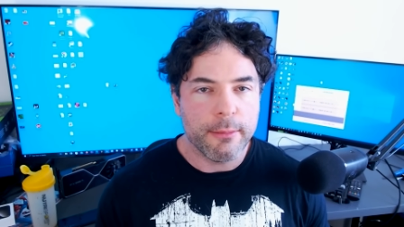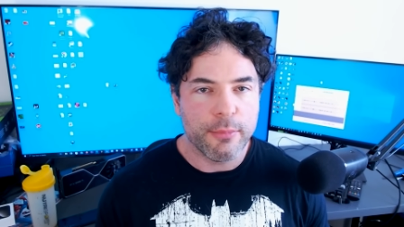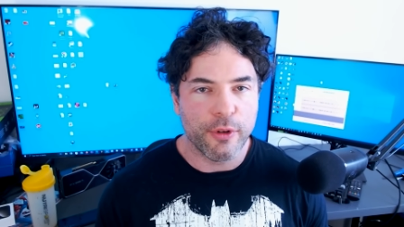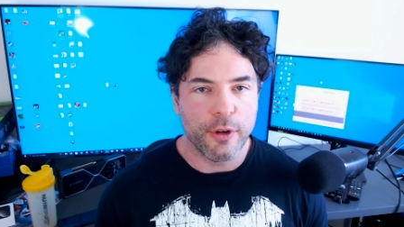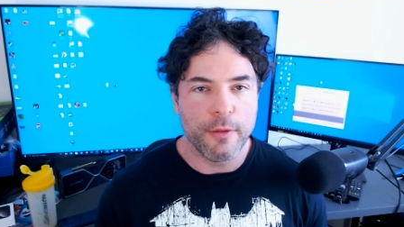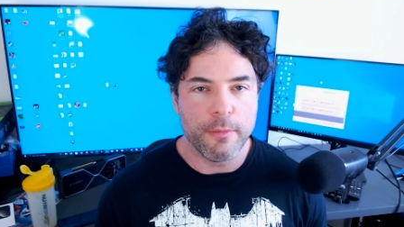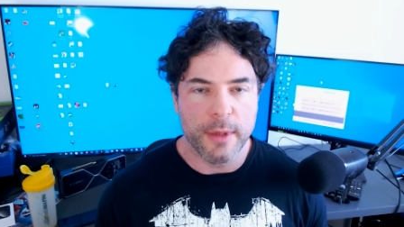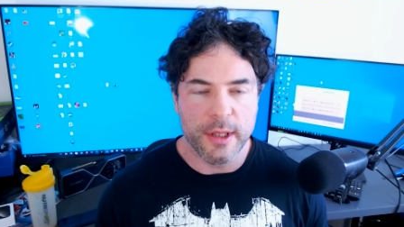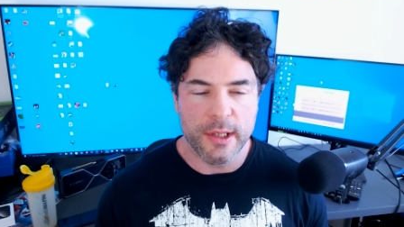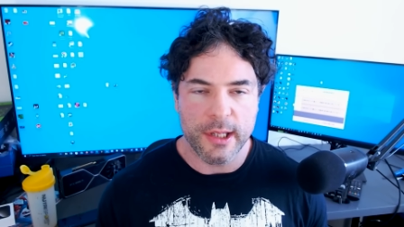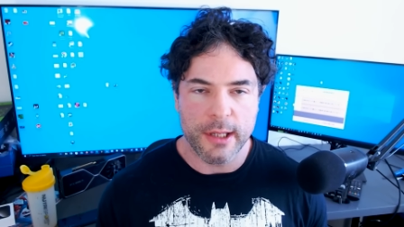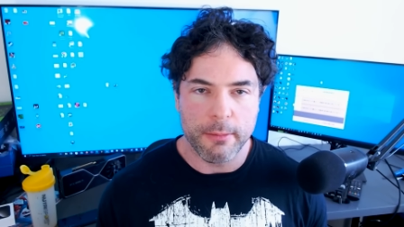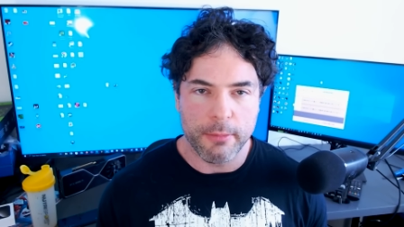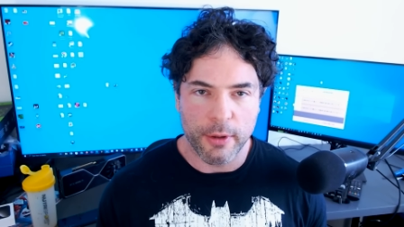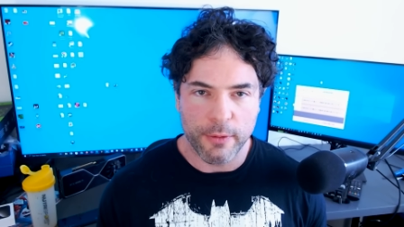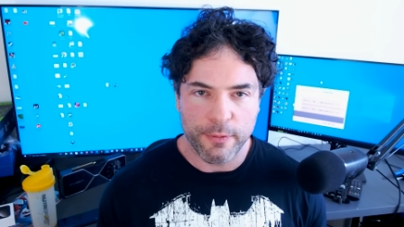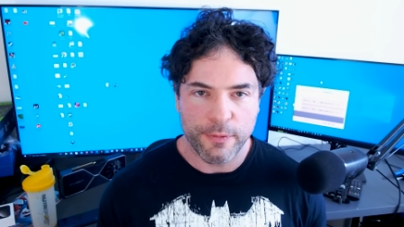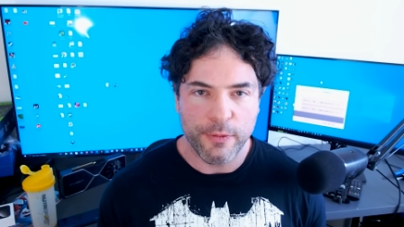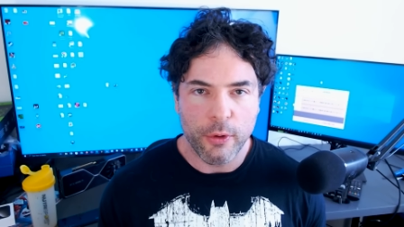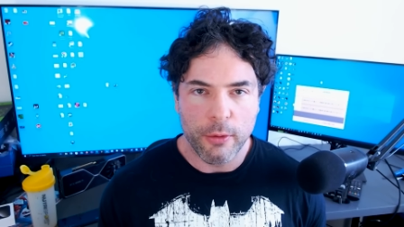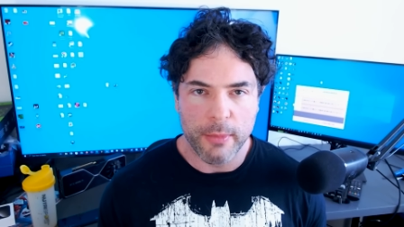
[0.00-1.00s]
improvements in
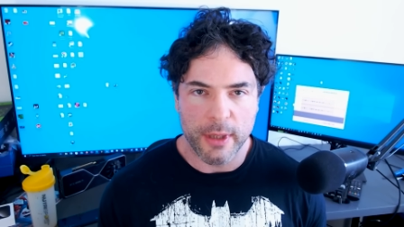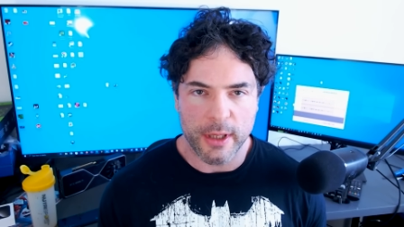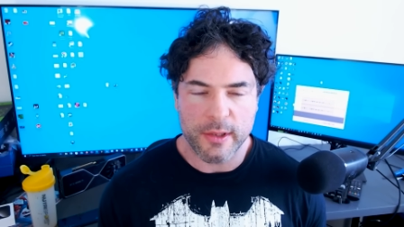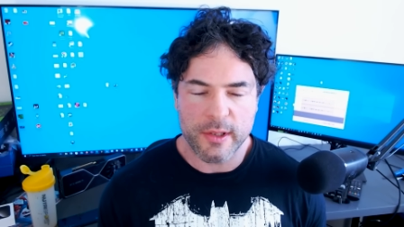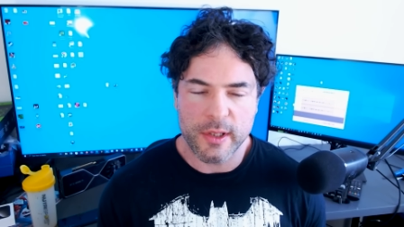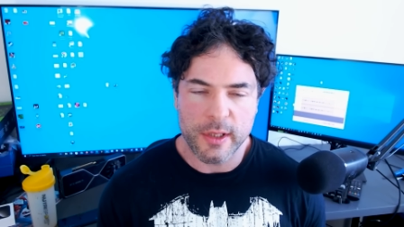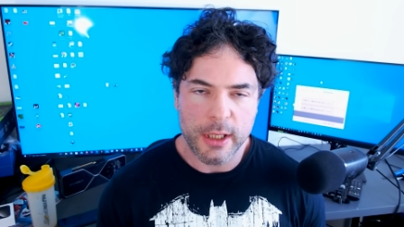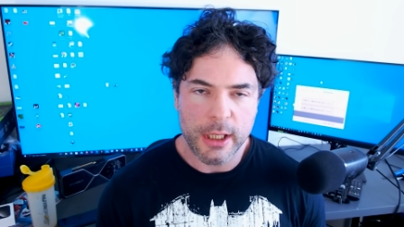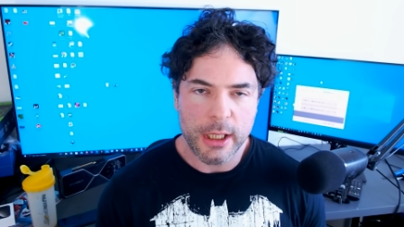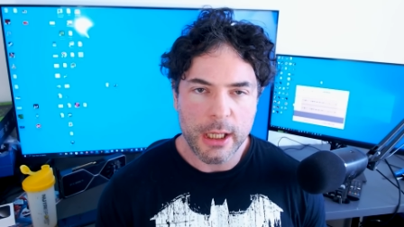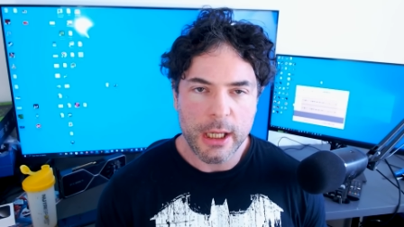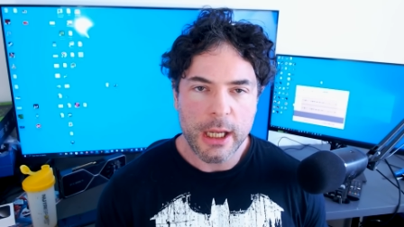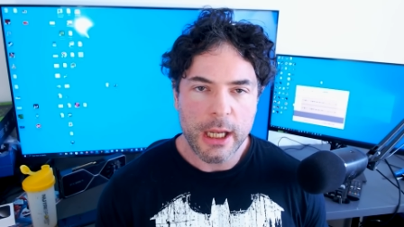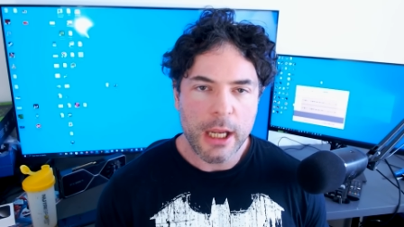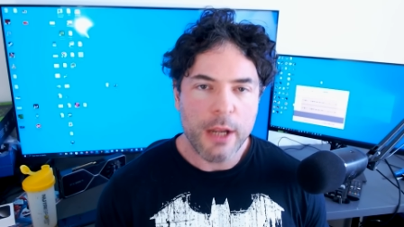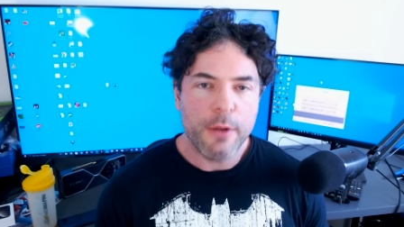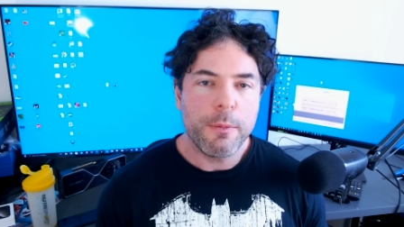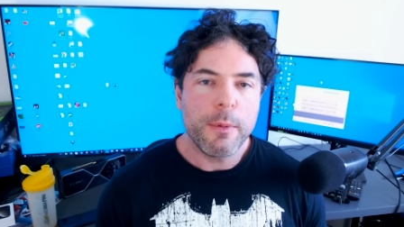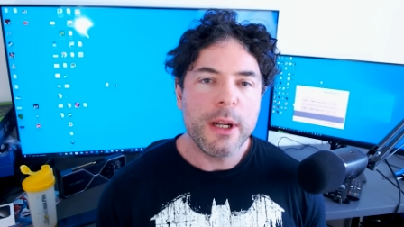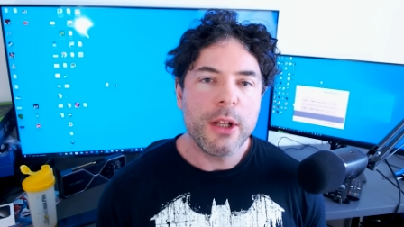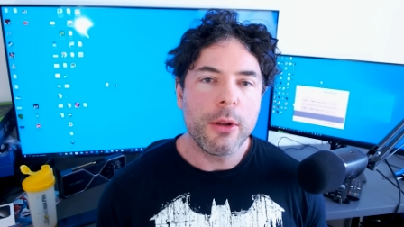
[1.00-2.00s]
performance.
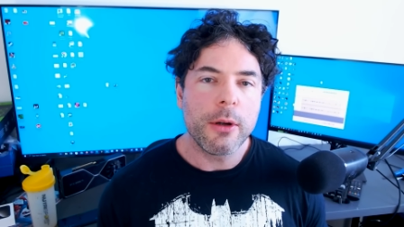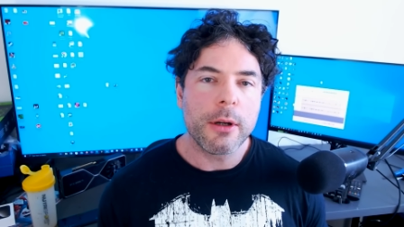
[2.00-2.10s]
If we